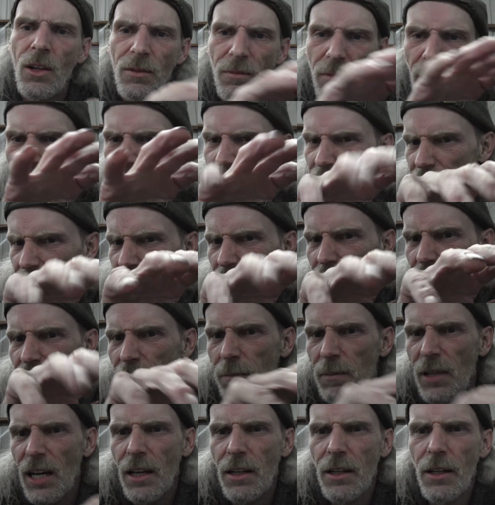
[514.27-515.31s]
toss
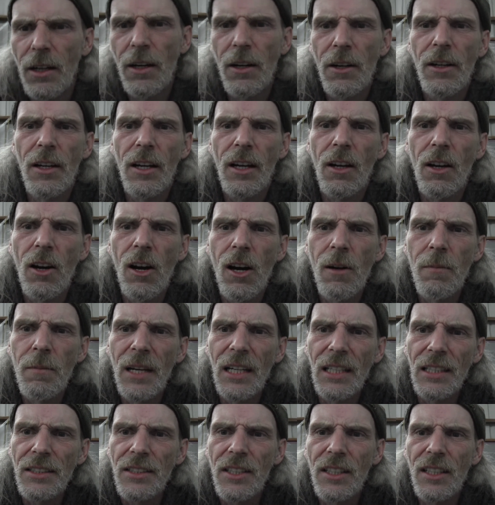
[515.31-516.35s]
them down there in the
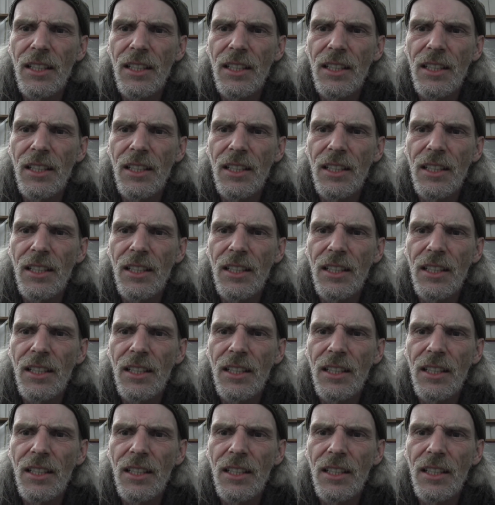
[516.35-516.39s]
comments.